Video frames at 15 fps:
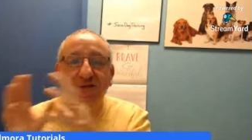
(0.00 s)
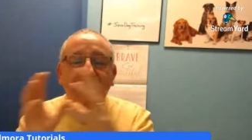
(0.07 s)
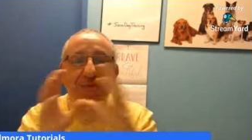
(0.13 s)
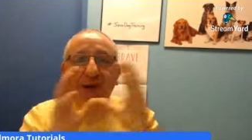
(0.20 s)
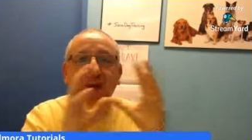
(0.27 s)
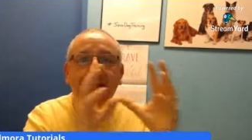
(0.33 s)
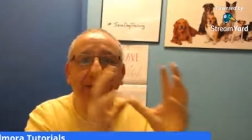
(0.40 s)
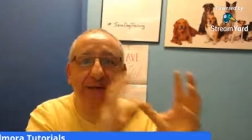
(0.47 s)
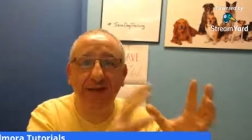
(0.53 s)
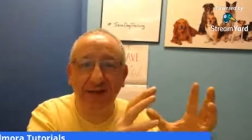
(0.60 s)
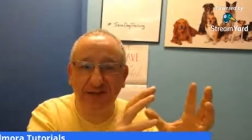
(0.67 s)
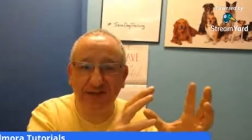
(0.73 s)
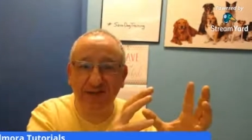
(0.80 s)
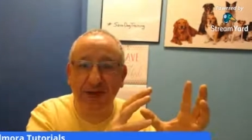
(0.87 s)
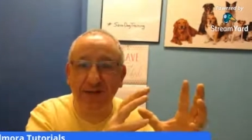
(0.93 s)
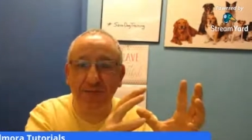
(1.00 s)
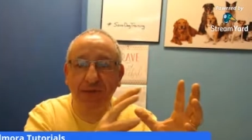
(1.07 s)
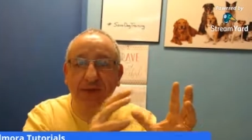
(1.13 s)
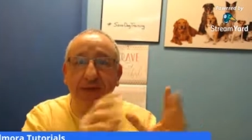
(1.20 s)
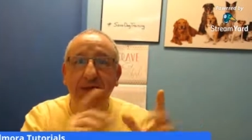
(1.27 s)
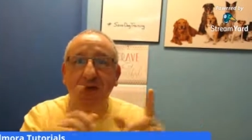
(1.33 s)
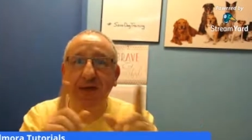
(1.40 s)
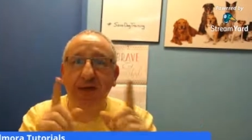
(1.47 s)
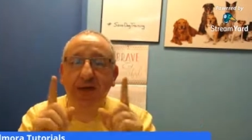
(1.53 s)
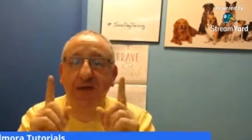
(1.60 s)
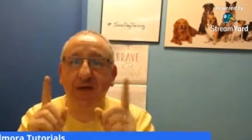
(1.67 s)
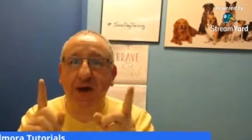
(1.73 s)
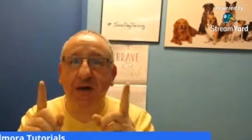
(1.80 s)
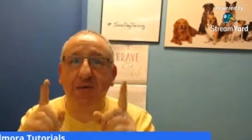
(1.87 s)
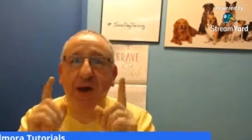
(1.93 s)
rather than excitement
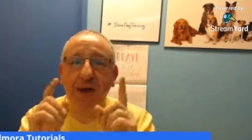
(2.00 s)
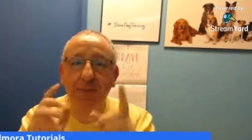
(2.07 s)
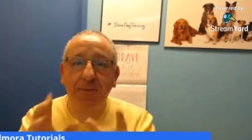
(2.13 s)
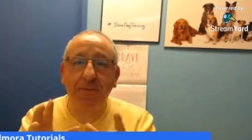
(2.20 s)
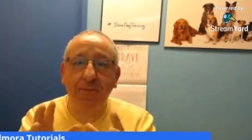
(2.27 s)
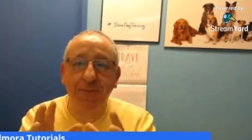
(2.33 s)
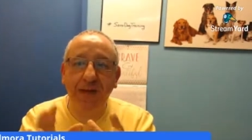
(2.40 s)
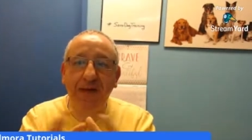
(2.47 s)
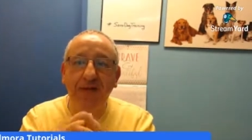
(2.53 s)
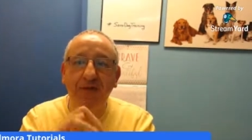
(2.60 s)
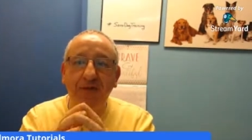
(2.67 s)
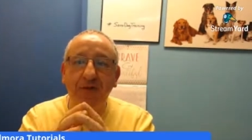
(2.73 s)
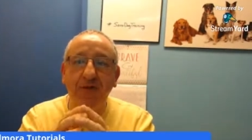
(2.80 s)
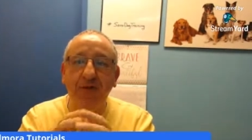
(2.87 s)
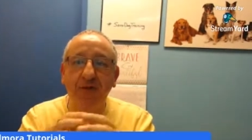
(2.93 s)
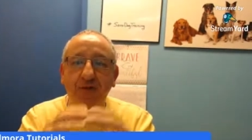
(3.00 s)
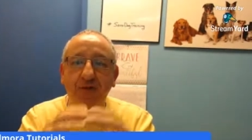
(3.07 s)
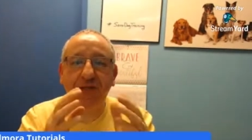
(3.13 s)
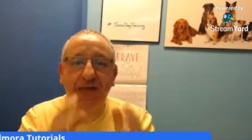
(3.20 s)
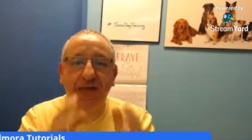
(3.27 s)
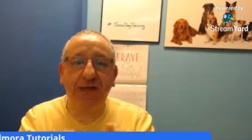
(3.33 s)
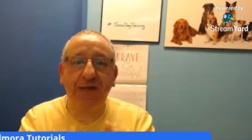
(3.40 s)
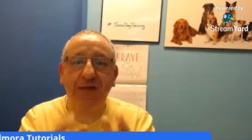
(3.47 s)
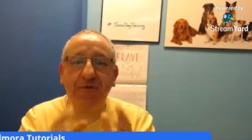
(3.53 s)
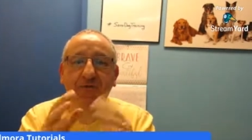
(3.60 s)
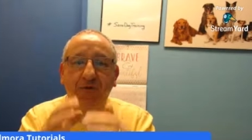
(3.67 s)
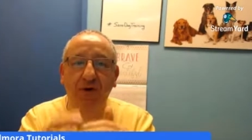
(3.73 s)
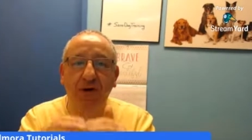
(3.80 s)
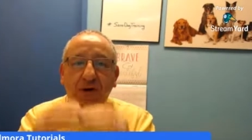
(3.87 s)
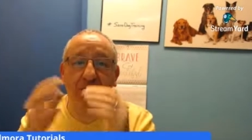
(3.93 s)
now i bet you take him
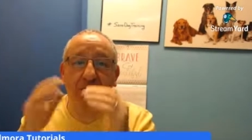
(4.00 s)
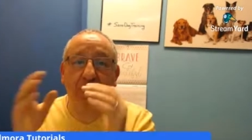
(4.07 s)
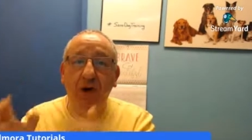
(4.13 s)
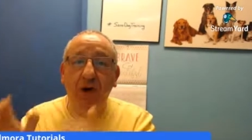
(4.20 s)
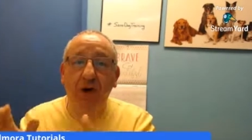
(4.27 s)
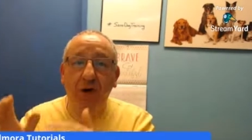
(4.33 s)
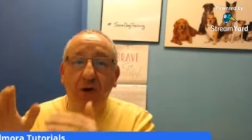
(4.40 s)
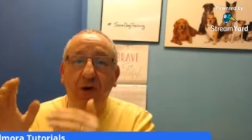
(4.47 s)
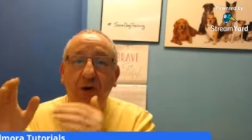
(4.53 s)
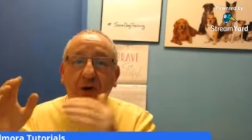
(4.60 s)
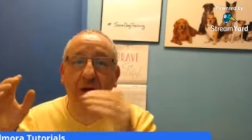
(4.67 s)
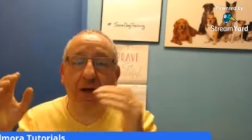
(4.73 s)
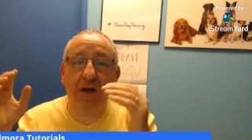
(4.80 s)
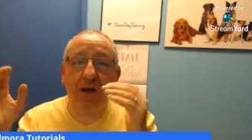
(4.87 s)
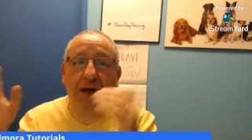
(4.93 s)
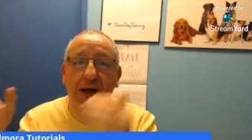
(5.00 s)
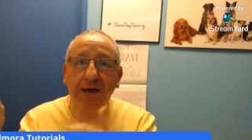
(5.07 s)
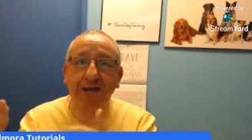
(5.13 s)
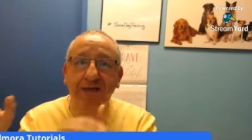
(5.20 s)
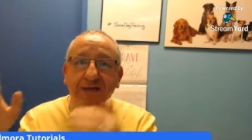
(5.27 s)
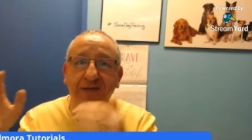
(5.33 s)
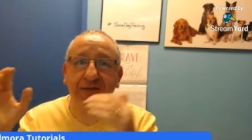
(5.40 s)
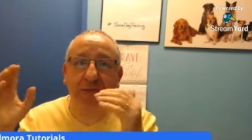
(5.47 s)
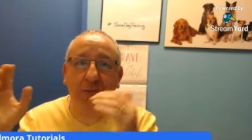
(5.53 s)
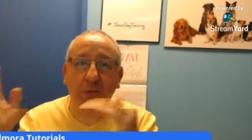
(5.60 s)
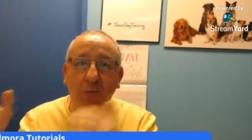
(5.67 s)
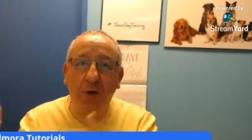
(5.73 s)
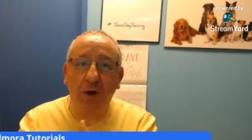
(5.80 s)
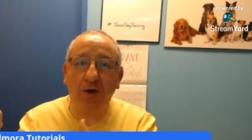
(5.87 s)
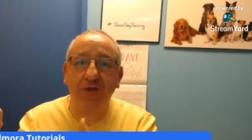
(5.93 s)
for long hikes and
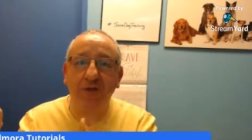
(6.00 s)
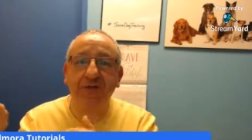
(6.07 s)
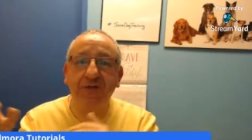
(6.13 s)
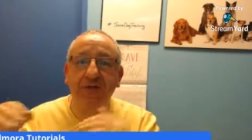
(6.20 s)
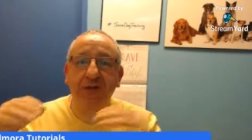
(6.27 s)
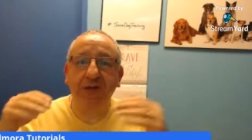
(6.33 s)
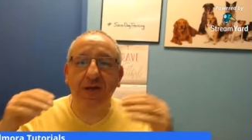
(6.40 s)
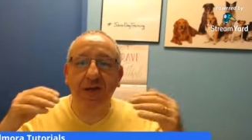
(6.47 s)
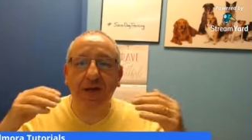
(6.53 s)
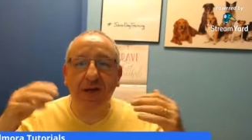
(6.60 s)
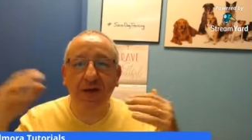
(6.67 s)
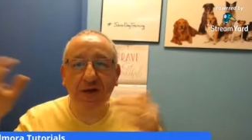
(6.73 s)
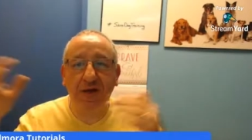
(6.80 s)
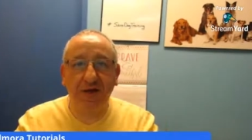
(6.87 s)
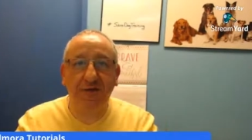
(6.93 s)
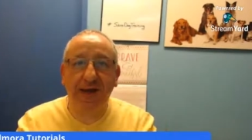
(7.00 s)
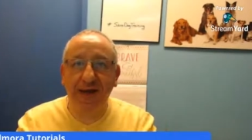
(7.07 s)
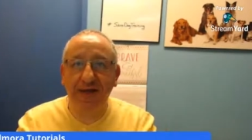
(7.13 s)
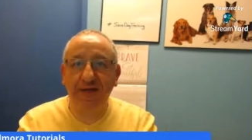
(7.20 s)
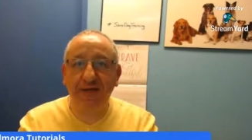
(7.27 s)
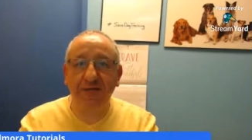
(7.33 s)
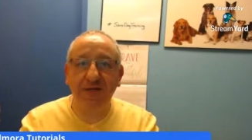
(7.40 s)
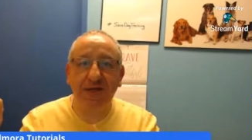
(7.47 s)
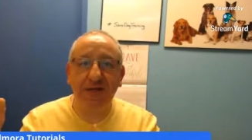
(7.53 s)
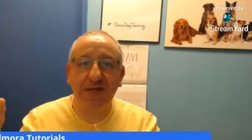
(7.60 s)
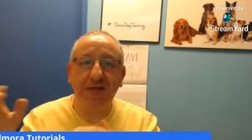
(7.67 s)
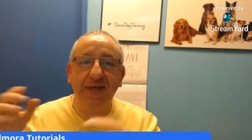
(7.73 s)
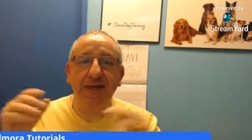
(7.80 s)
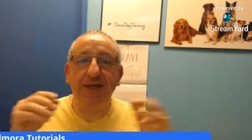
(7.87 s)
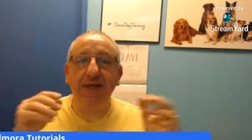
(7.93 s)
walks a lot of
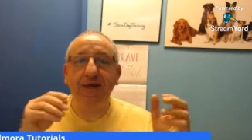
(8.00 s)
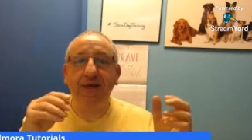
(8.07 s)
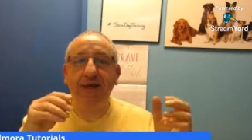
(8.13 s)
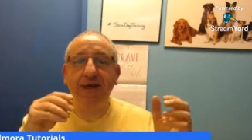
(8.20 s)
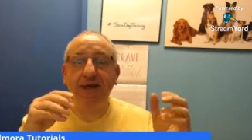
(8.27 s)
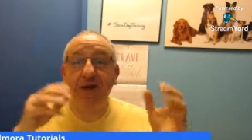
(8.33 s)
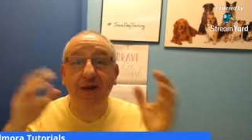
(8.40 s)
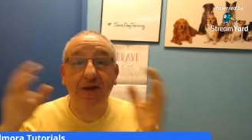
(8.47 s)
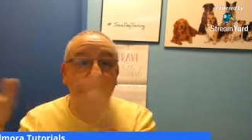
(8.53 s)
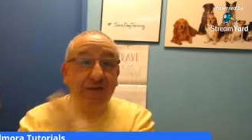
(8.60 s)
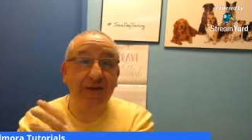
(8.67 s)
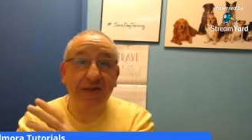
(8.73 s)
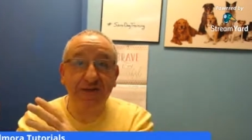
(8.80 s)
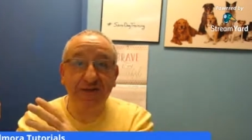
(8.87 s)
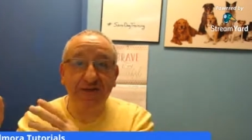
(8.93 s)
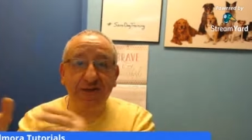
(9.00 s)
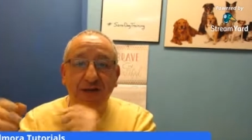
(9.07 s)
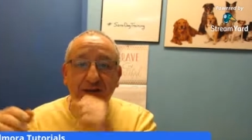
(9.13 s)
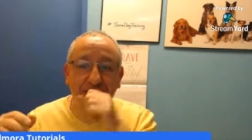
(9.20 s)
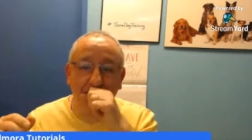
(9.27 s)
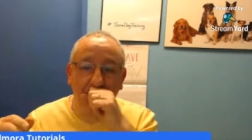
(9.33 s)
activity a lot of exercise